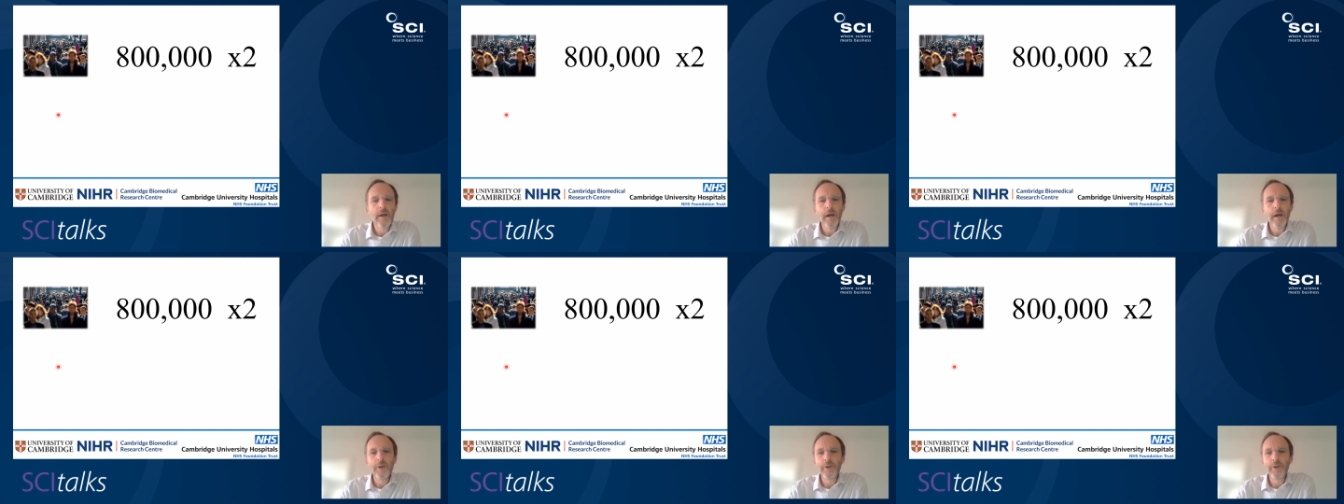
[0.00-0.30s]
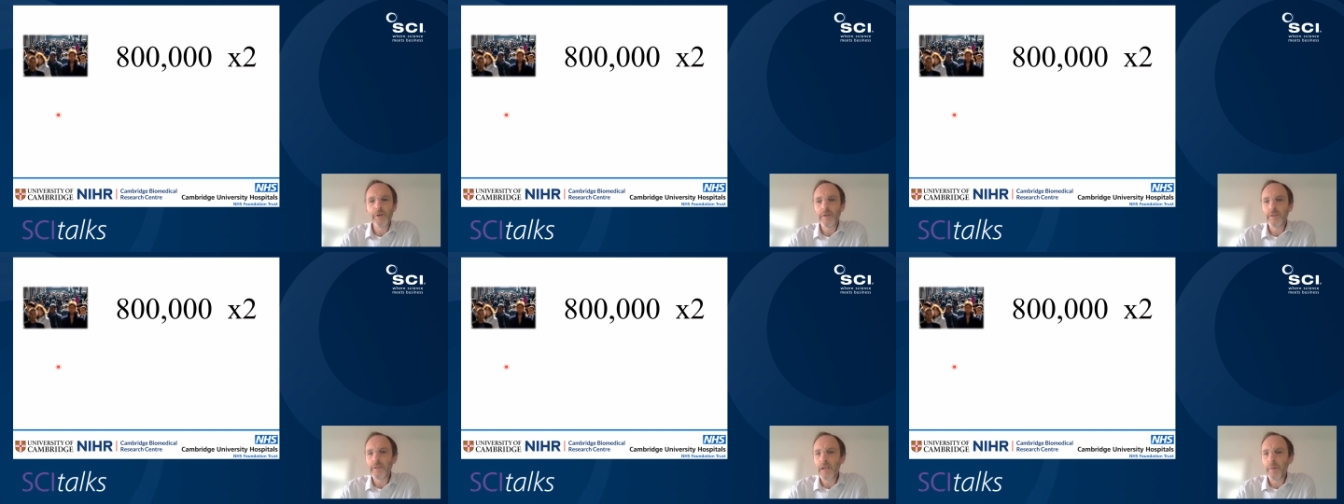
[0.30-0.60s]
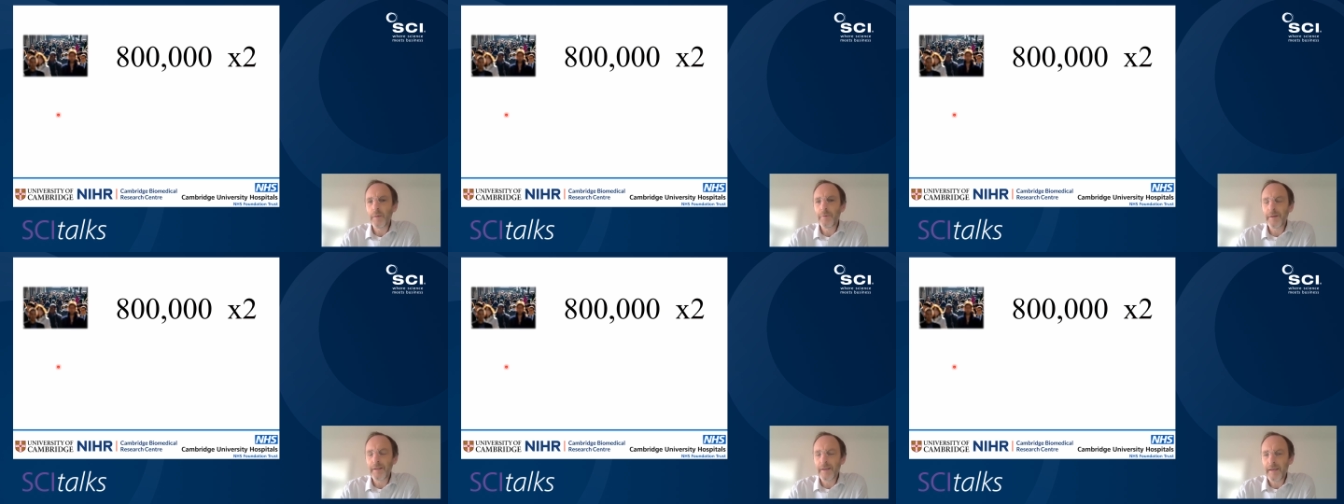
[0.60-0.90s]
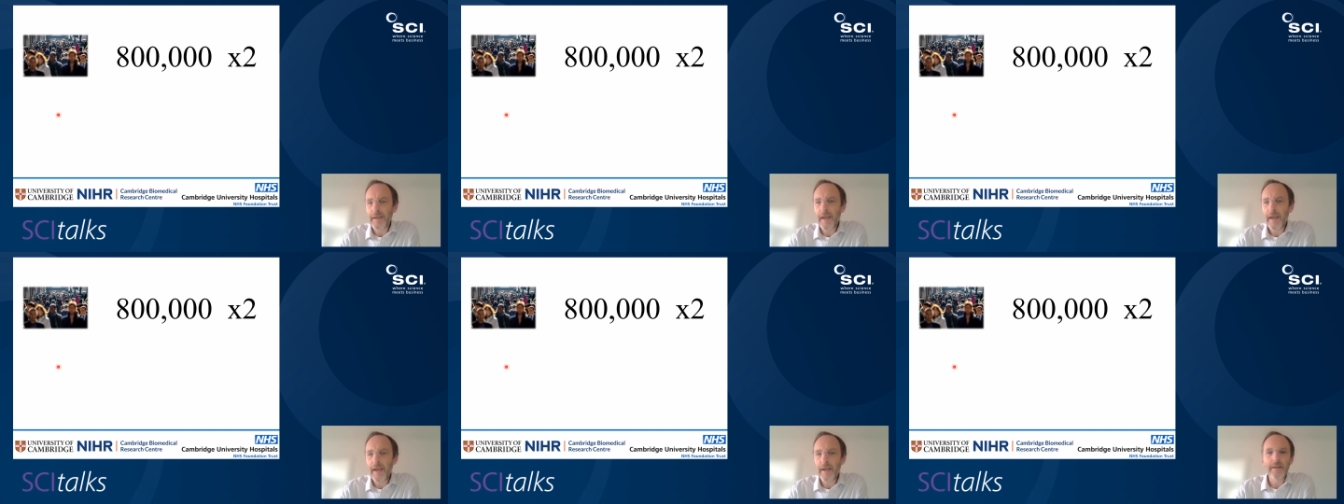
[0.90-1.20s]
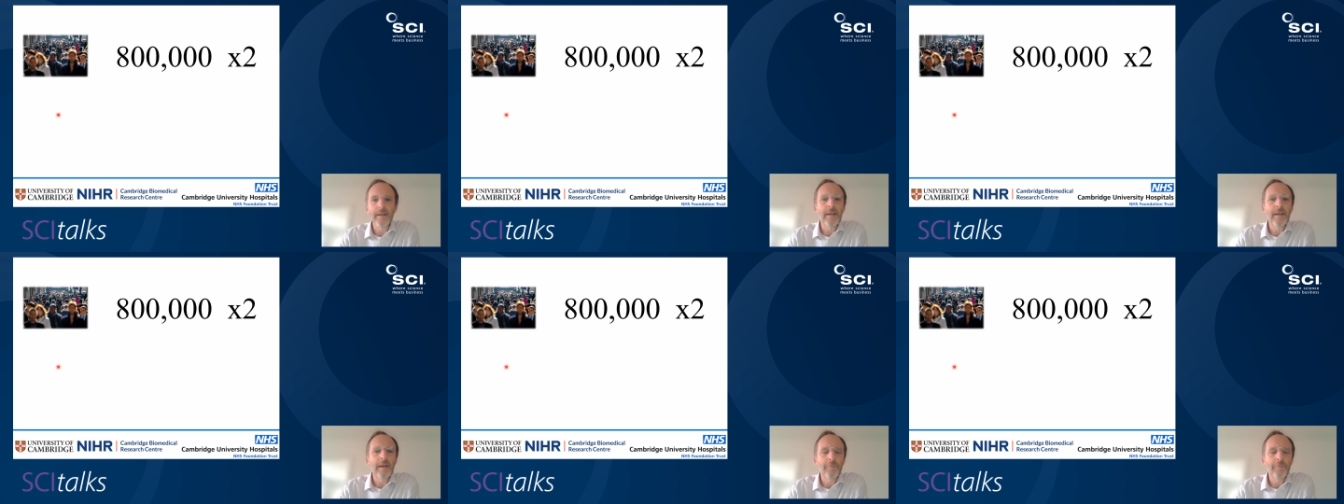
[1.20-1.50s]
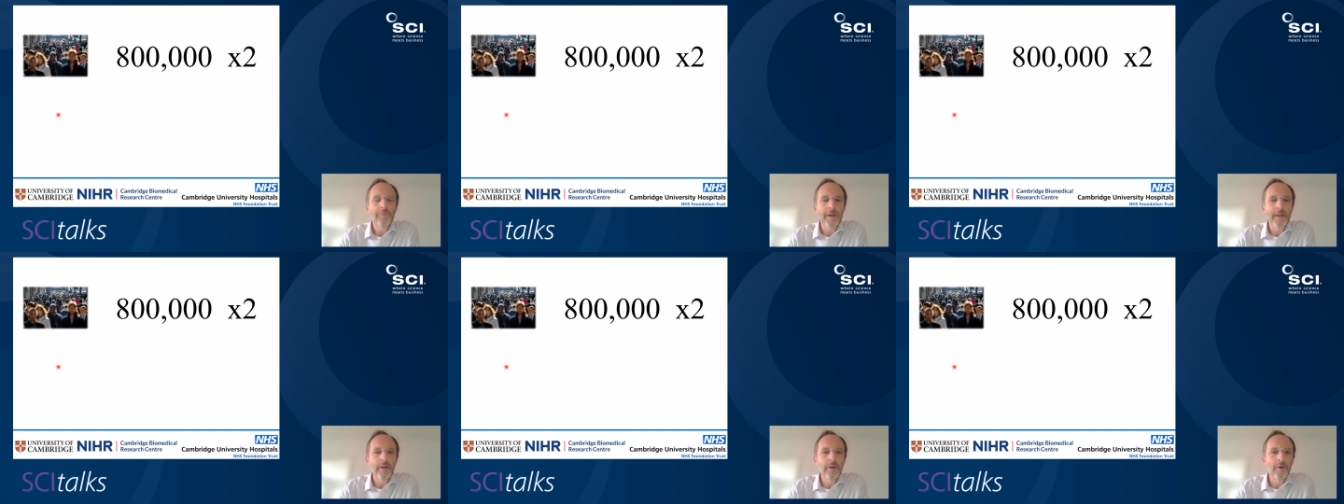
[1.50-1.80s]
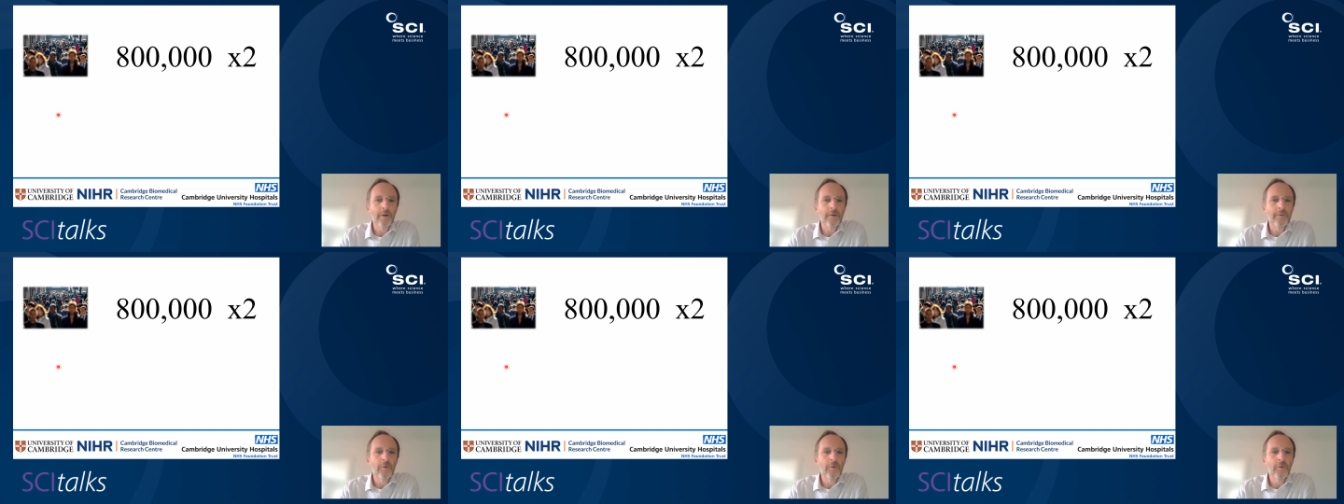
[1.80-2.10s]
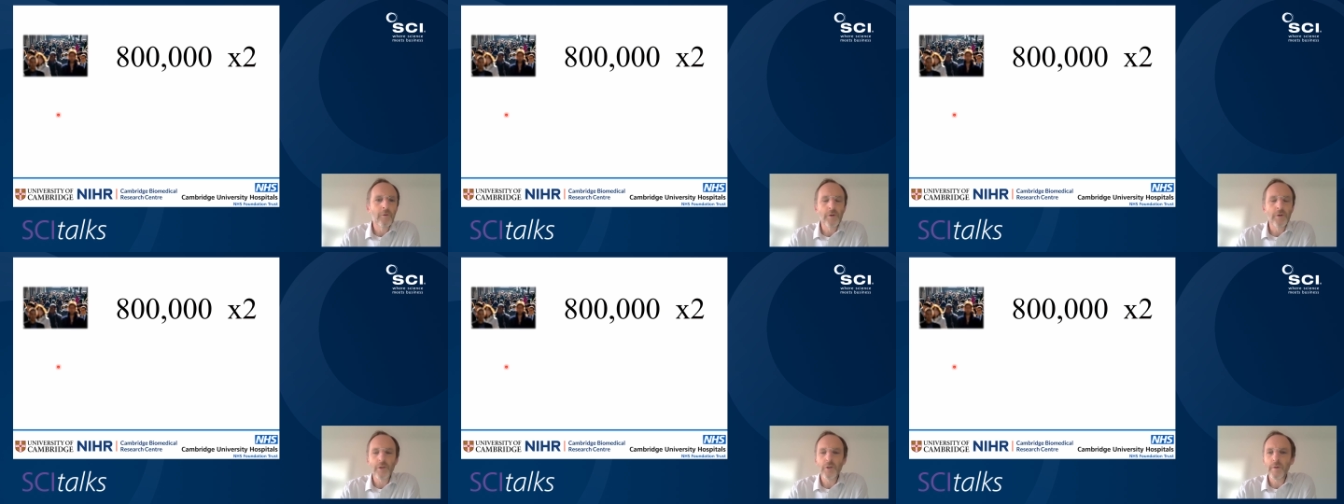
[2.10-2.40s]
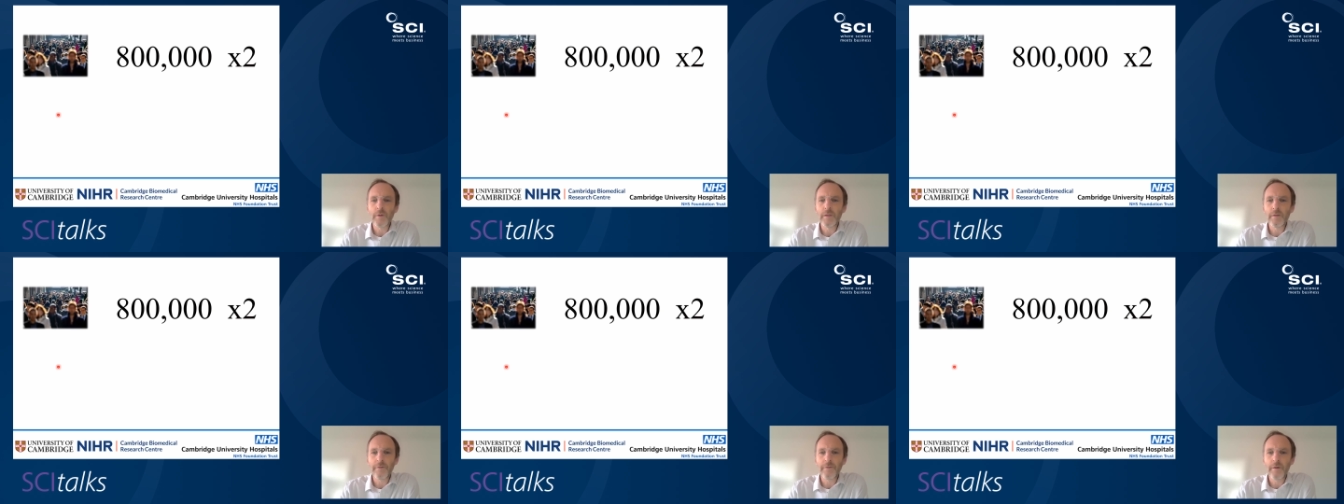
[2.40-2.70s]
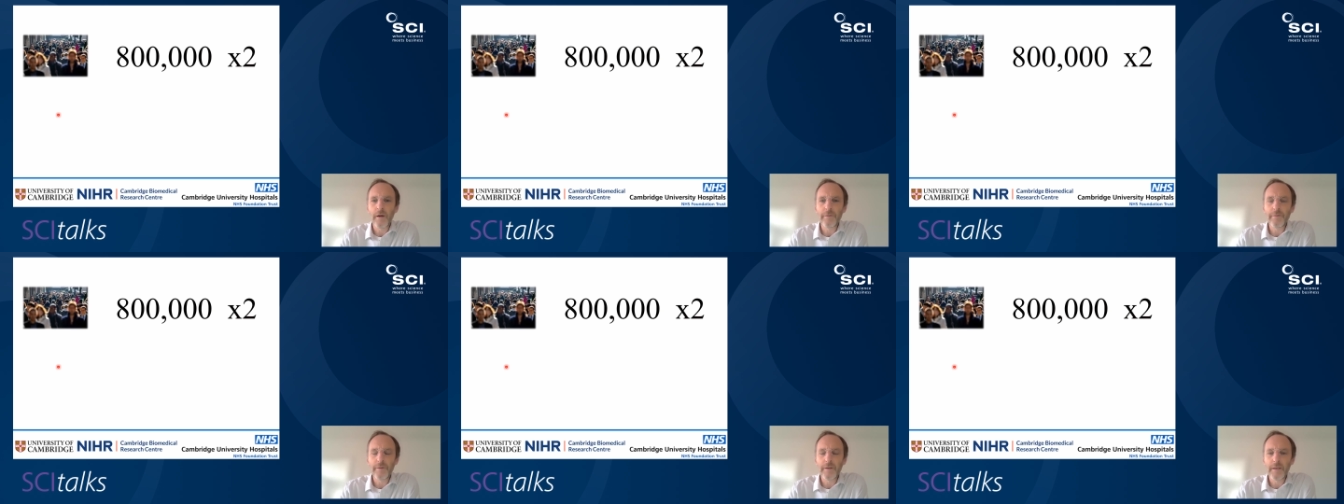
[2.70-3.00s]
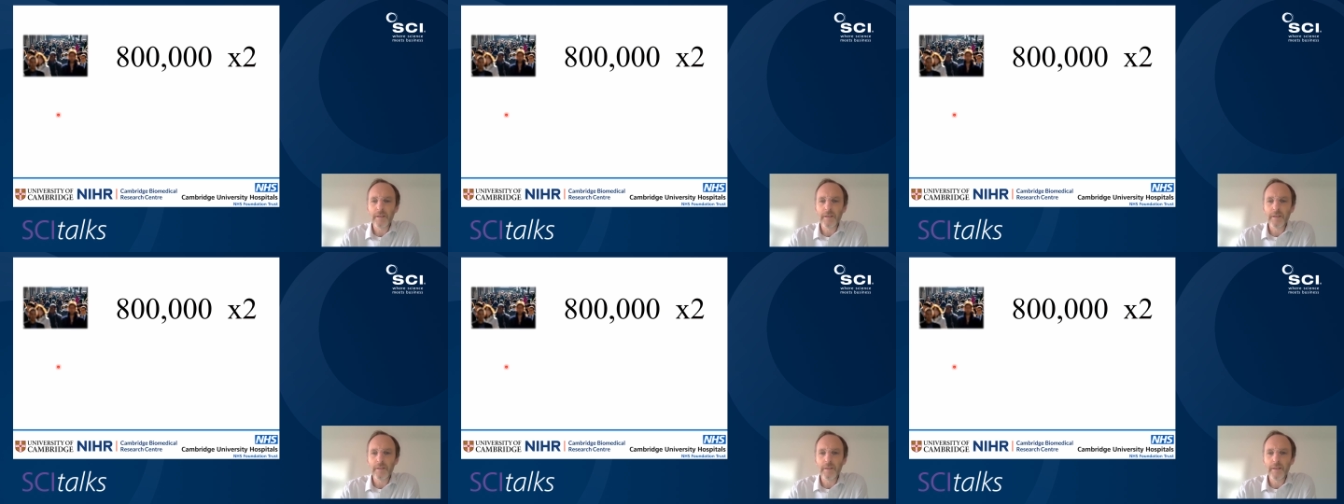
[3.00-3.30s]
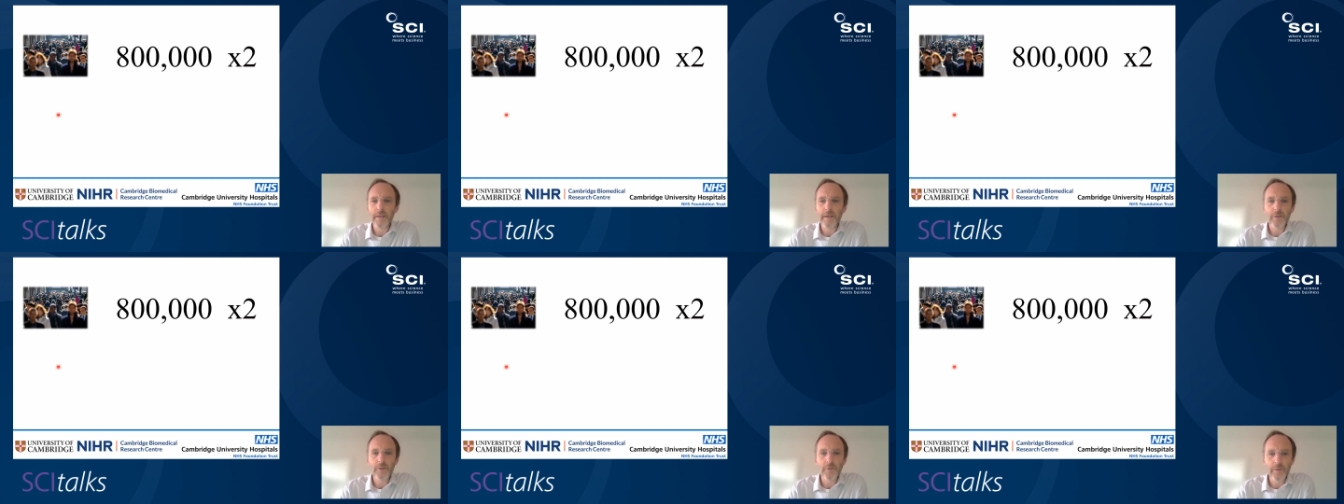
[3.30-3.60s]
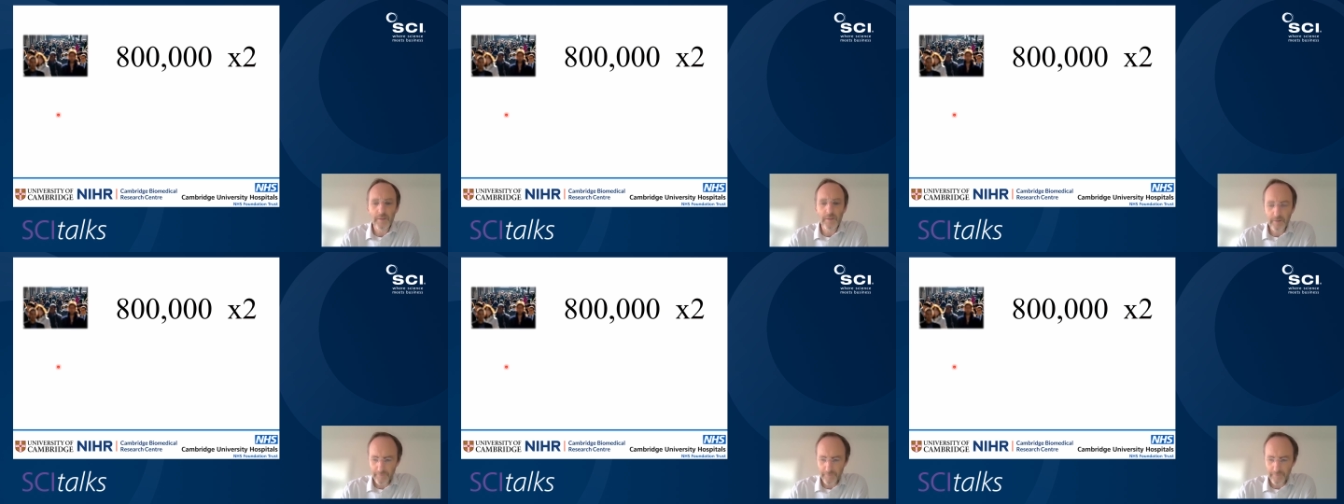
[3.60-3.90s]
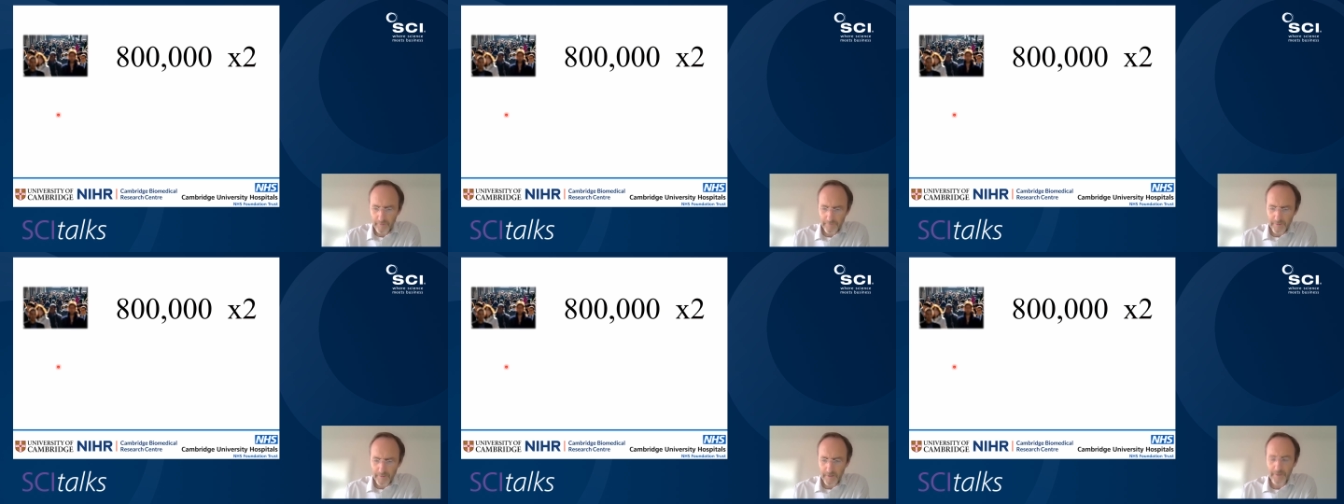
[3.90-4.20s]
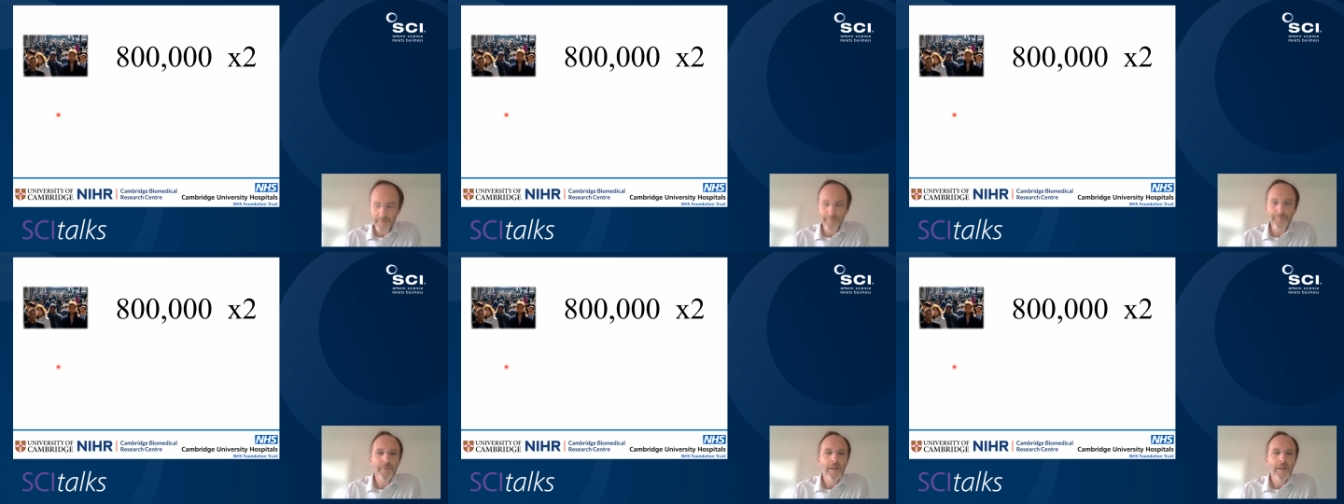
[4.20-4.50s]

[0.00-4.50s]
and you can double again if we look forward 25 years to the year 2050.